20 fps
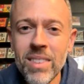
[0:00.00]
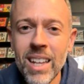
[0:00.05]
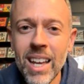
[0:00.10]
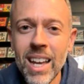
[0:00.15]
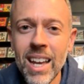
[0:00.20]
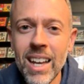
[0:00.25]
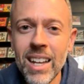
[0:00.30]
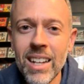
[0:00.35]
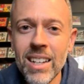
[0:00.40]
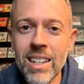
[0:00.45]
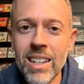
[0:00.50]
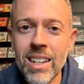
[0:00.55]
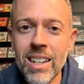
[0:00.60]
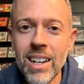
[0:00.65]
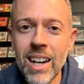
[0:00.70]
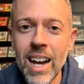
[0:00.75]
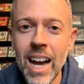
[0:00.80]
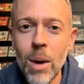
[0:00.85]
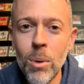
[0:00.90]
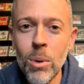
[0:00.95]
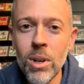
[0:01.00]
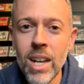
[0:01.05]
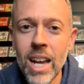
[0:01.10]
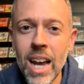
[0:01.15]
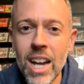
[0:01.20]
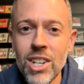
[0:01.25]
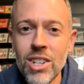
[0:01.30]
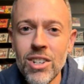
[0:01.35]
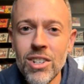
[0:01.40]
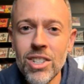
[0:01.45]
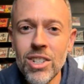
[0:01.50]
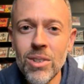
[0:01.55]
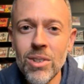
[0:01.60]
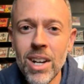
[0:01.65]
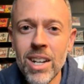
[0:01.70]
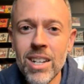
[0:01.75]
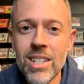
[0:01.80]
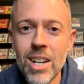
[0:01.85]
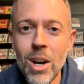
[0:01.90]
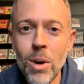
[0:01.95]
And I will catch you soon
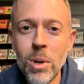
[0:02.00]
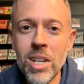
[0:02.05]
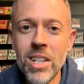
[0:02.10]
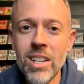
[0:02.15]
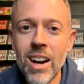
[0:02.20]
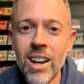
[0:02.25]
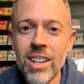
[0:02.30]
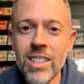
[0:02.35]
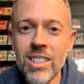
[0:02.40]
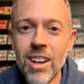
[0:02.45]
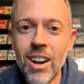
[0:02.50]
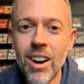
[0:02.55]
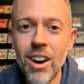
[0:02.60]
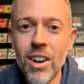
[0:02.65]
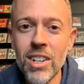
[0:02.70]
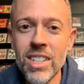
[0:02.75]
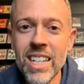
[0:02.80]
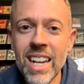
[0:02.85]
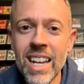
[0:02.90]
on Tony Talks Cards.